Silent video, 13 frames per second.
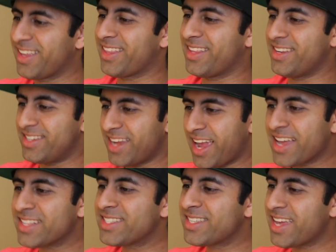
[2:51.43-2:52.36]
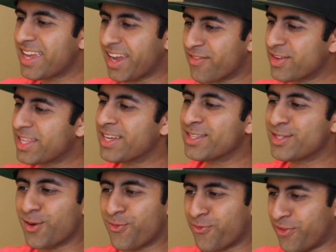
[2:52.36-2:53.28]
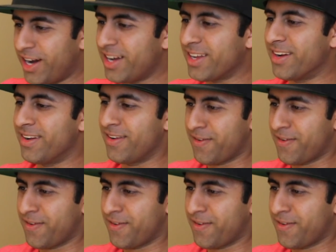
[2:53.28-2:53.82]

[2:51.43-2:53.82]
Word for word: The dancing, everything is so fun.